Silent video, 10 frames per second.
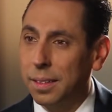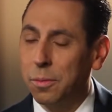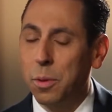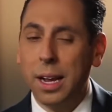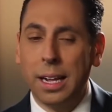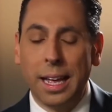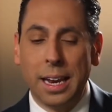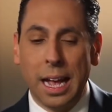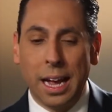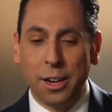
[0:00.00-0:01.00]
Right,
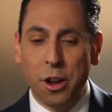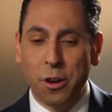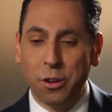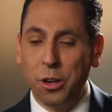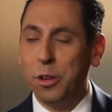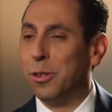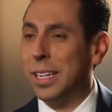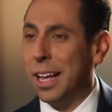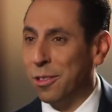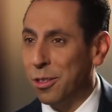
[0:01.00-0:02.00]
and I know, you're
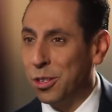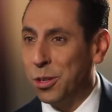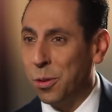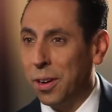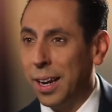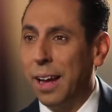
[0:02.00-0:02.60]
telling the story,